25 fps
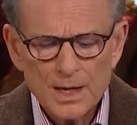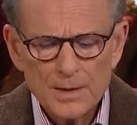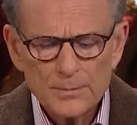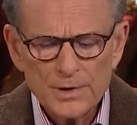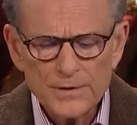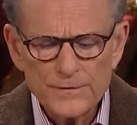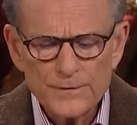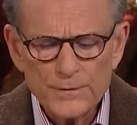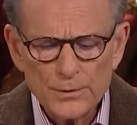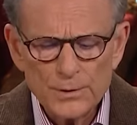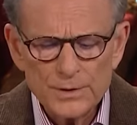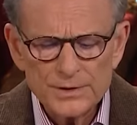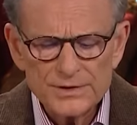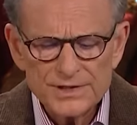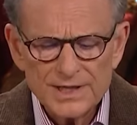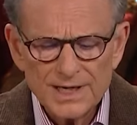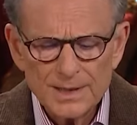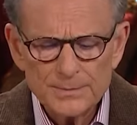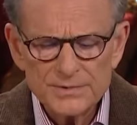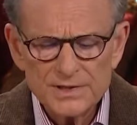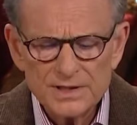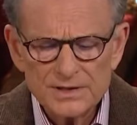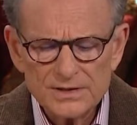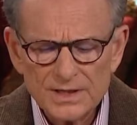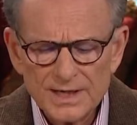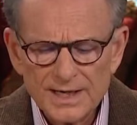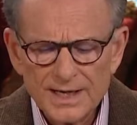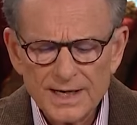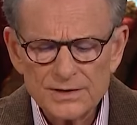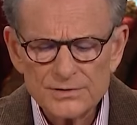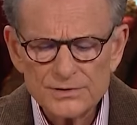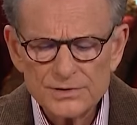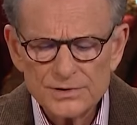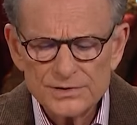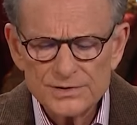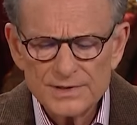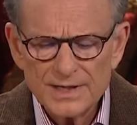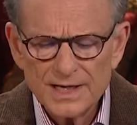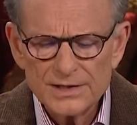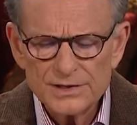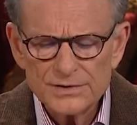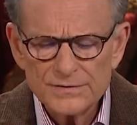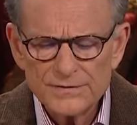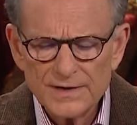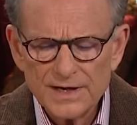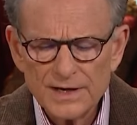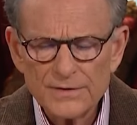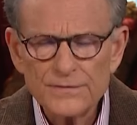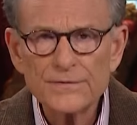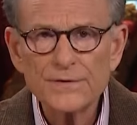Before attempting to exercise
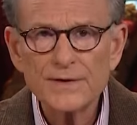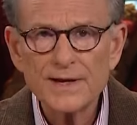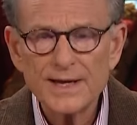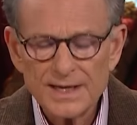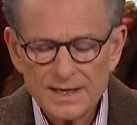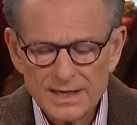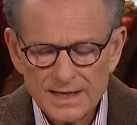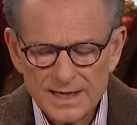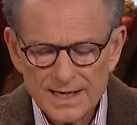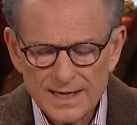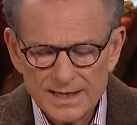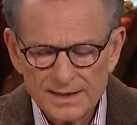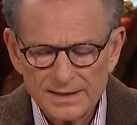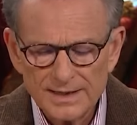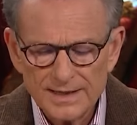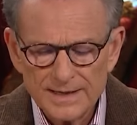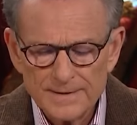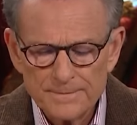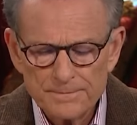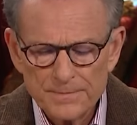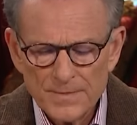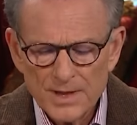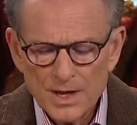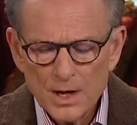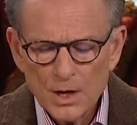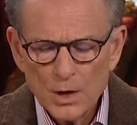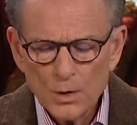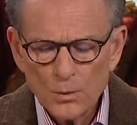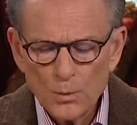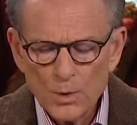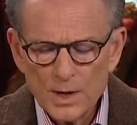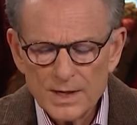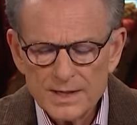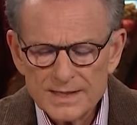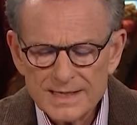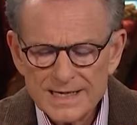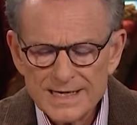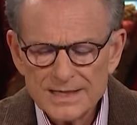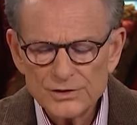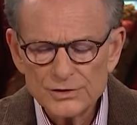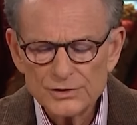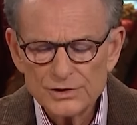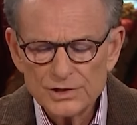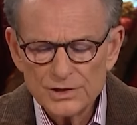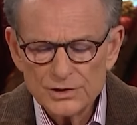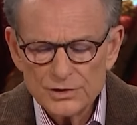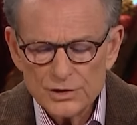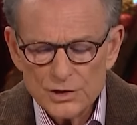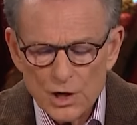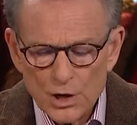faith for healing, one needs
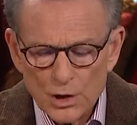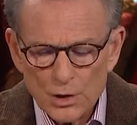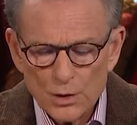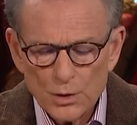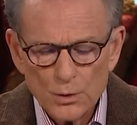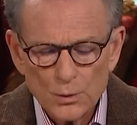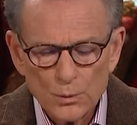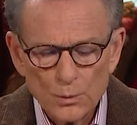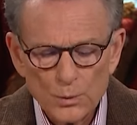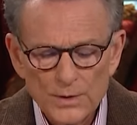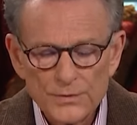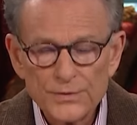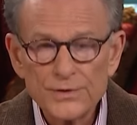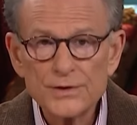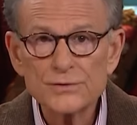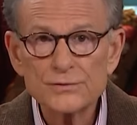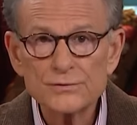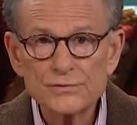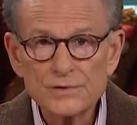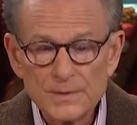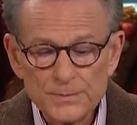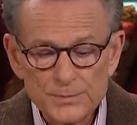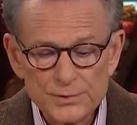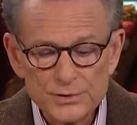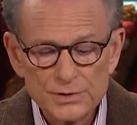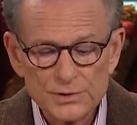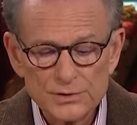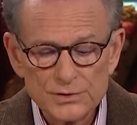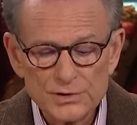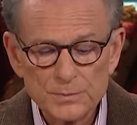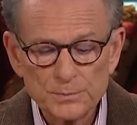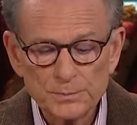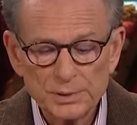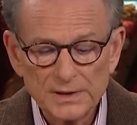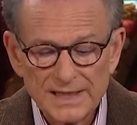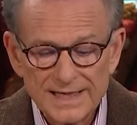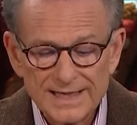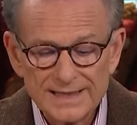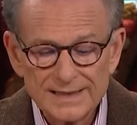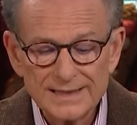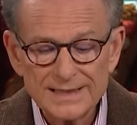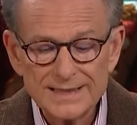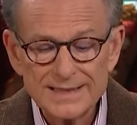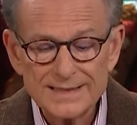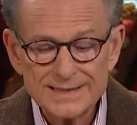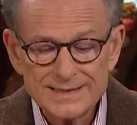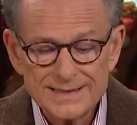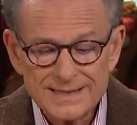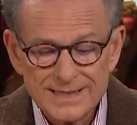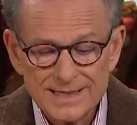to know what the Scriptures
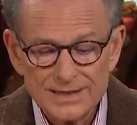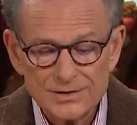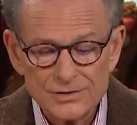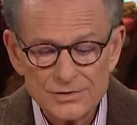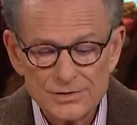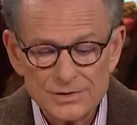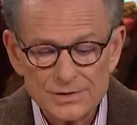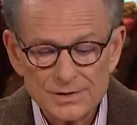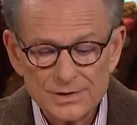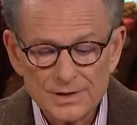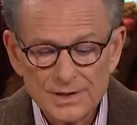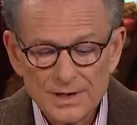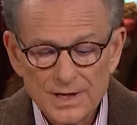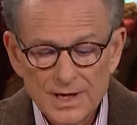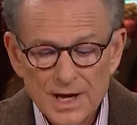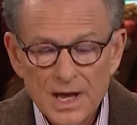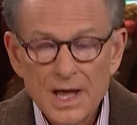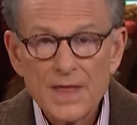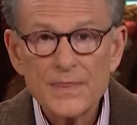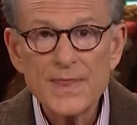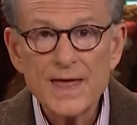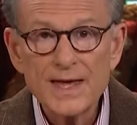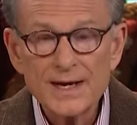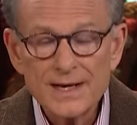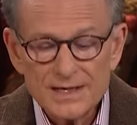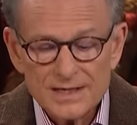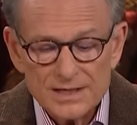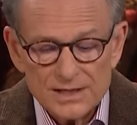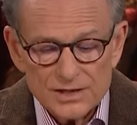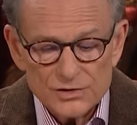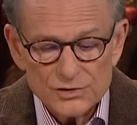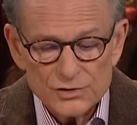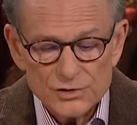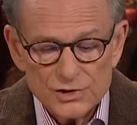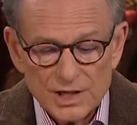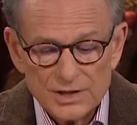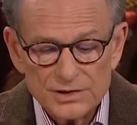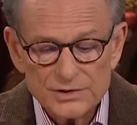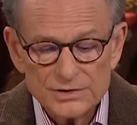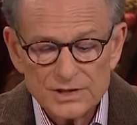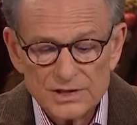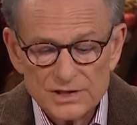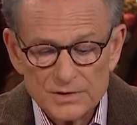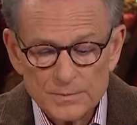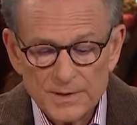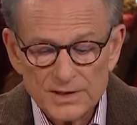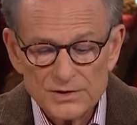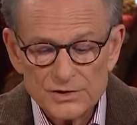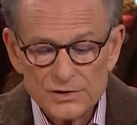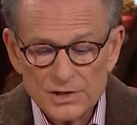plainly teach, that it is just
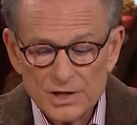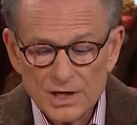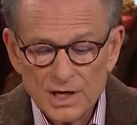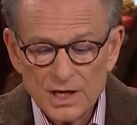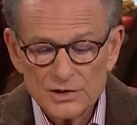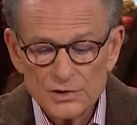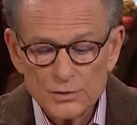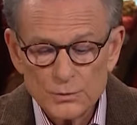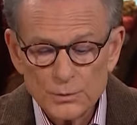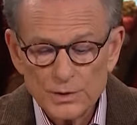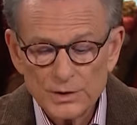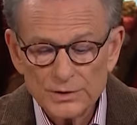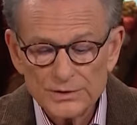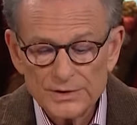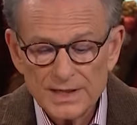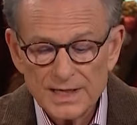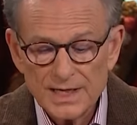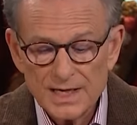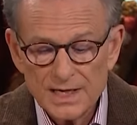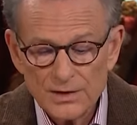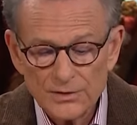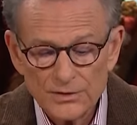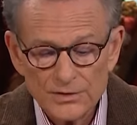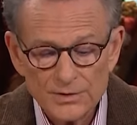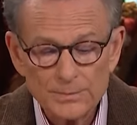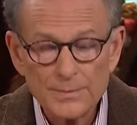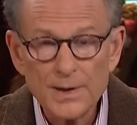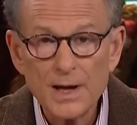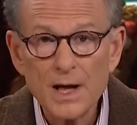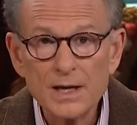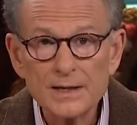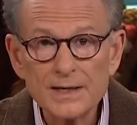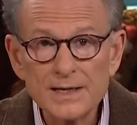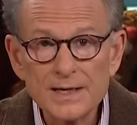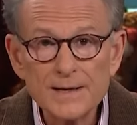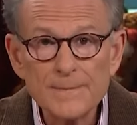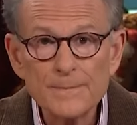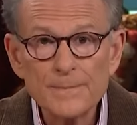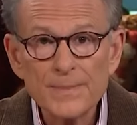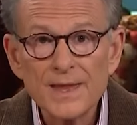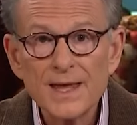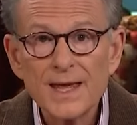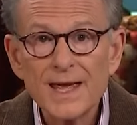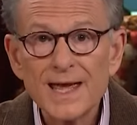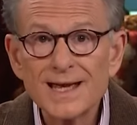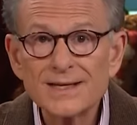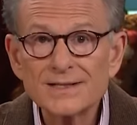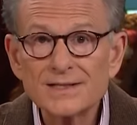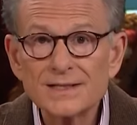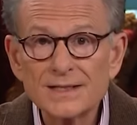as much God's will to heal the body
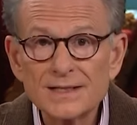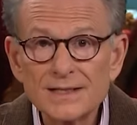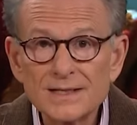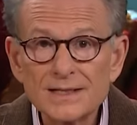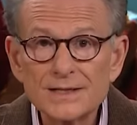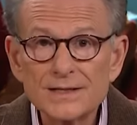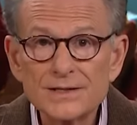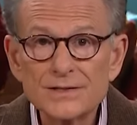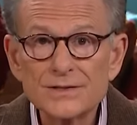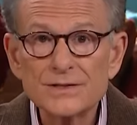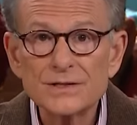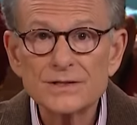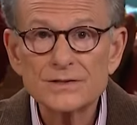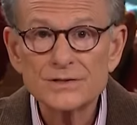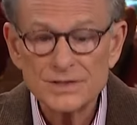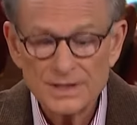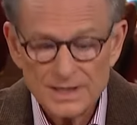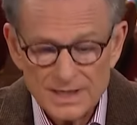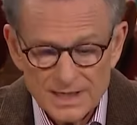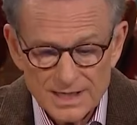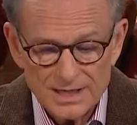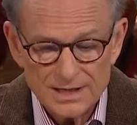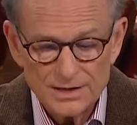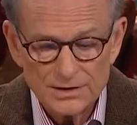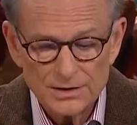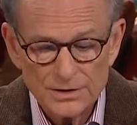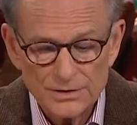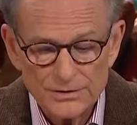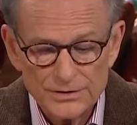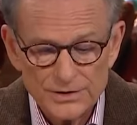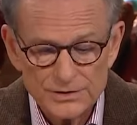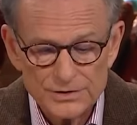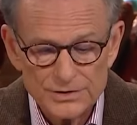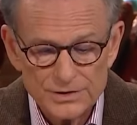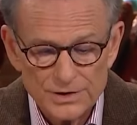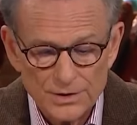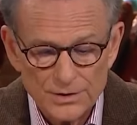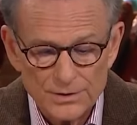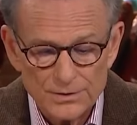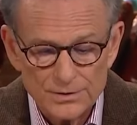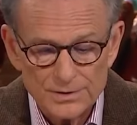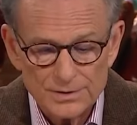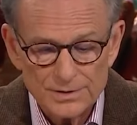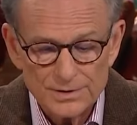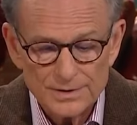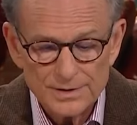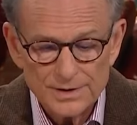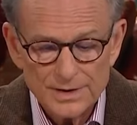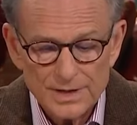as it is to heal the soul.